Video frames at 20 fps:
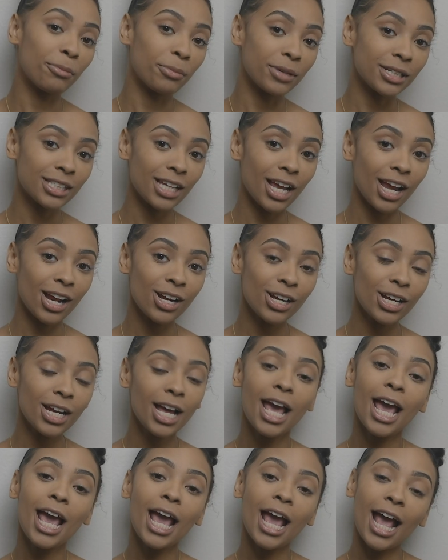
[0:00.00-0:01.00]
mascara,
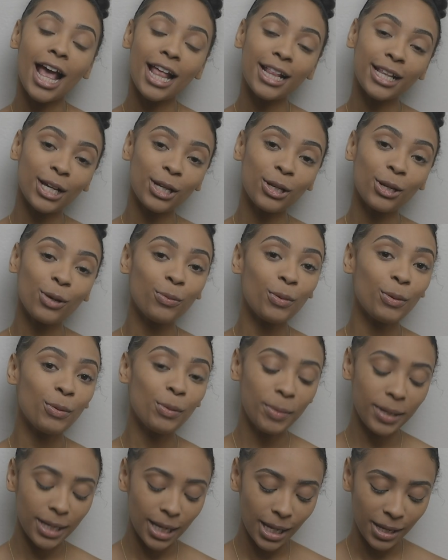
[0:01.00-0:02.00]
and then we will
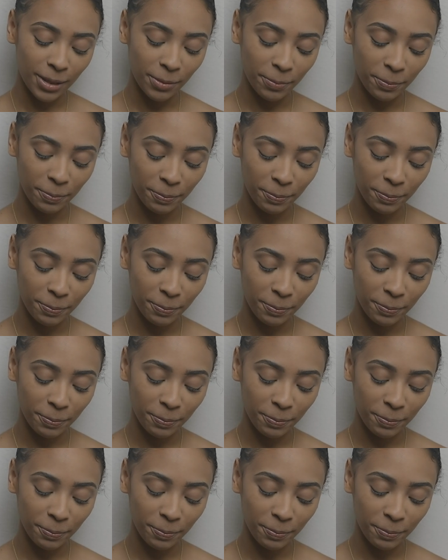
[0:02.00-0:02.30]
be done.